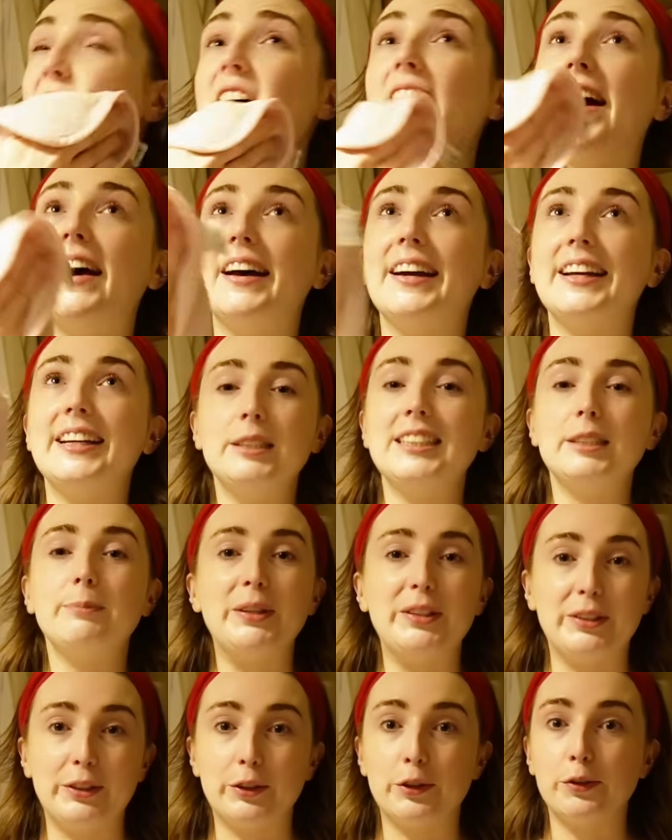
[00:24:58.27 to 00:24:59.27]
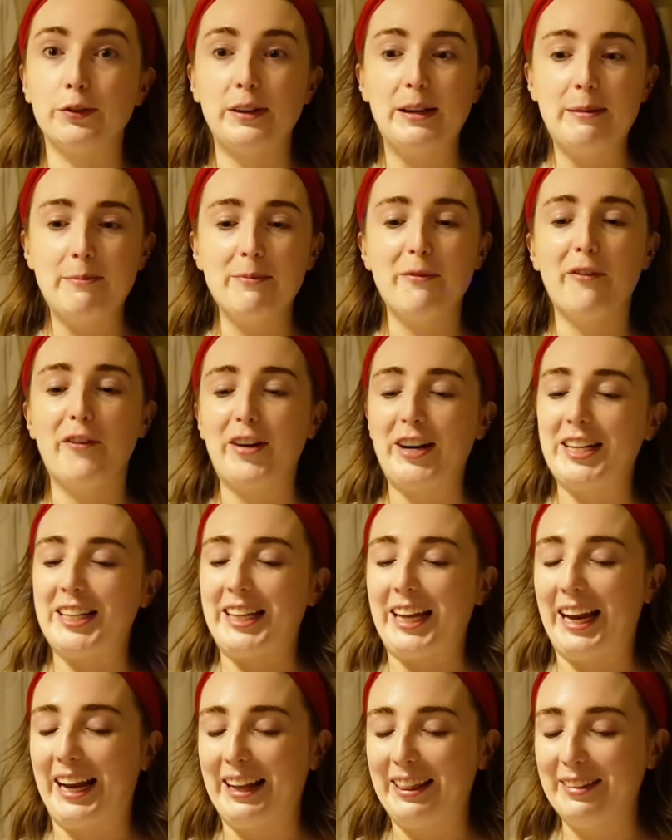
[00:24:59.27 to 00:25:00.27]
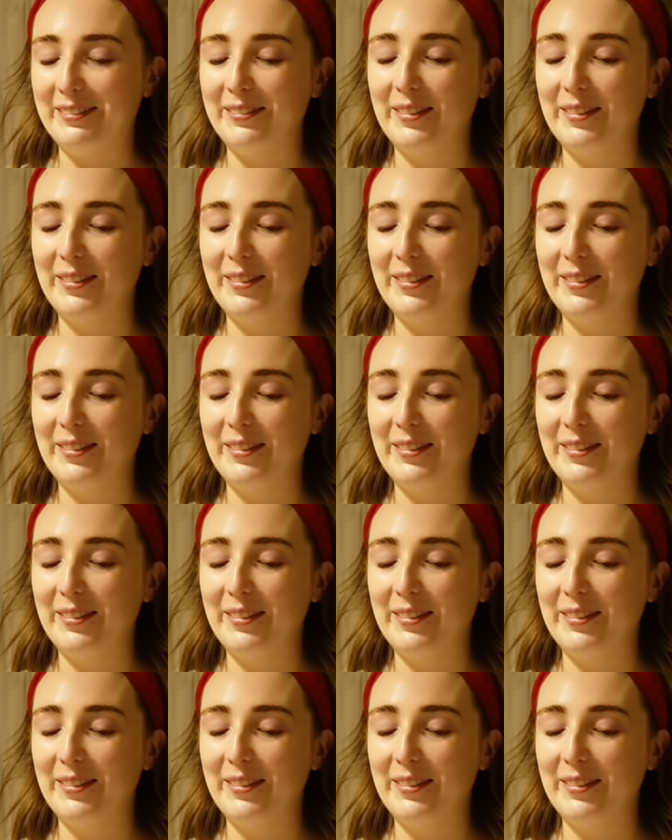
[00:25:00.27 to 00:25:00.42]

I spilt the cream first thing in the